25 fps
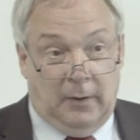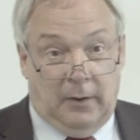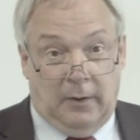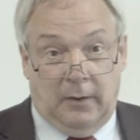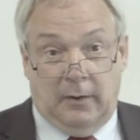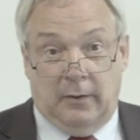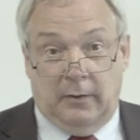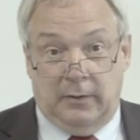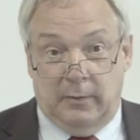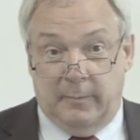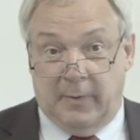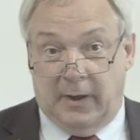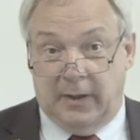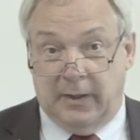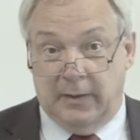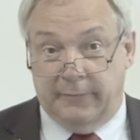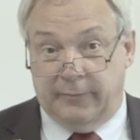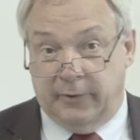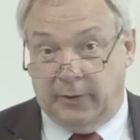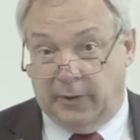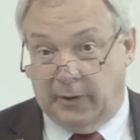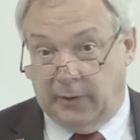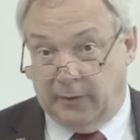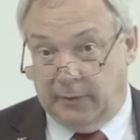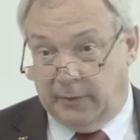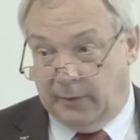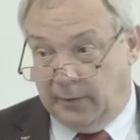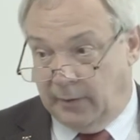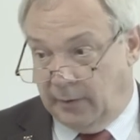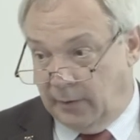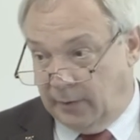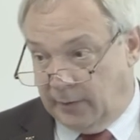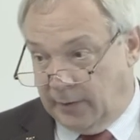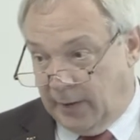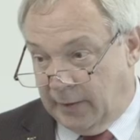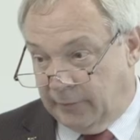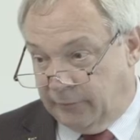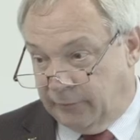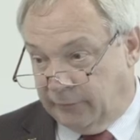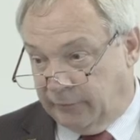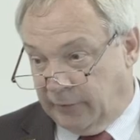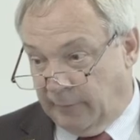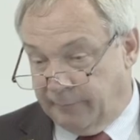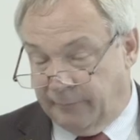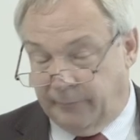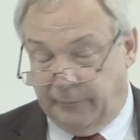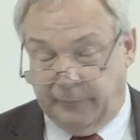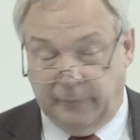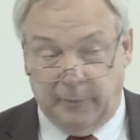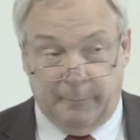Uh, you may even uh, get
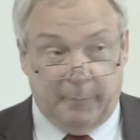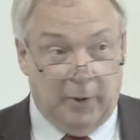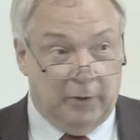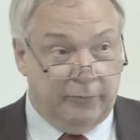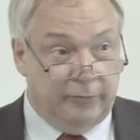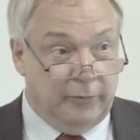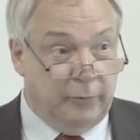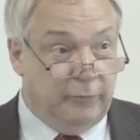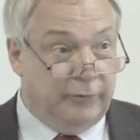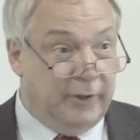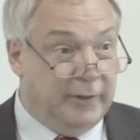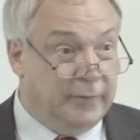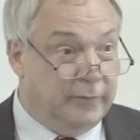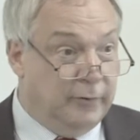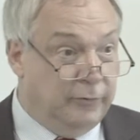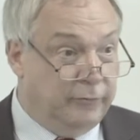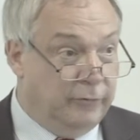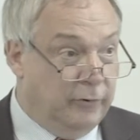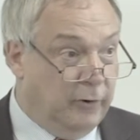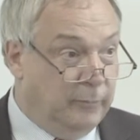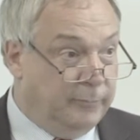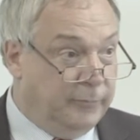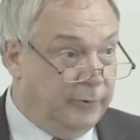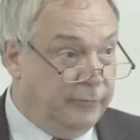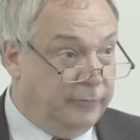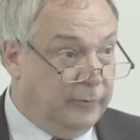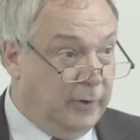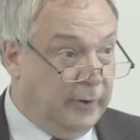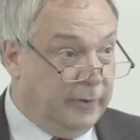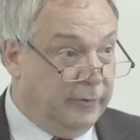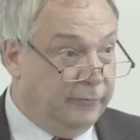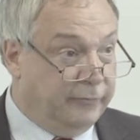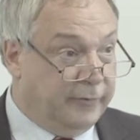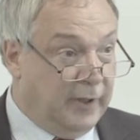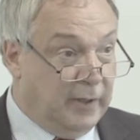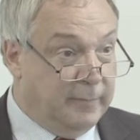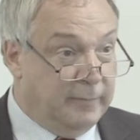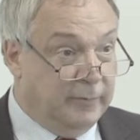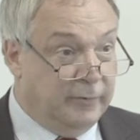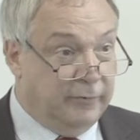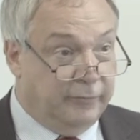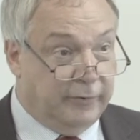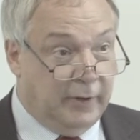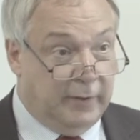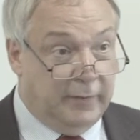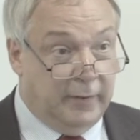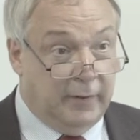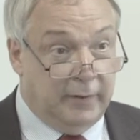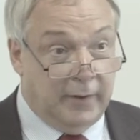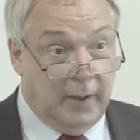some, the person who's in the job to sign a statement to
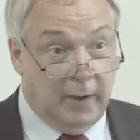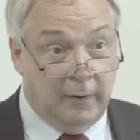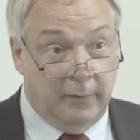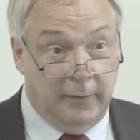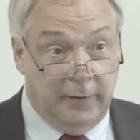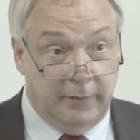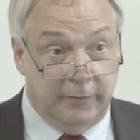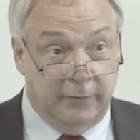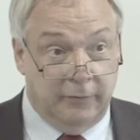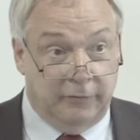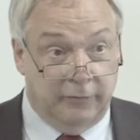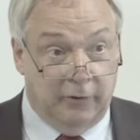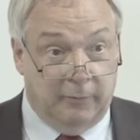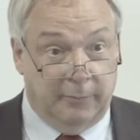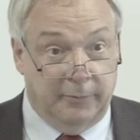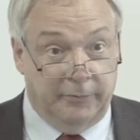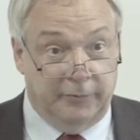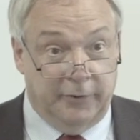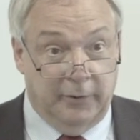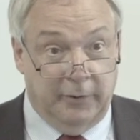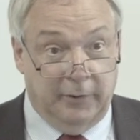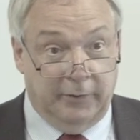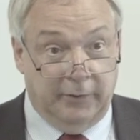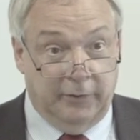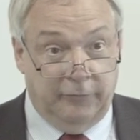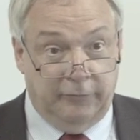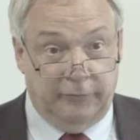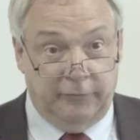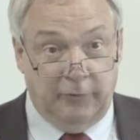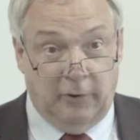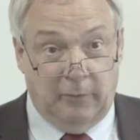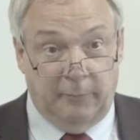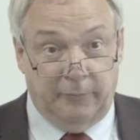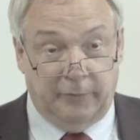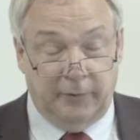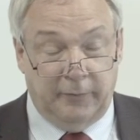say they're now in the job and doing this job.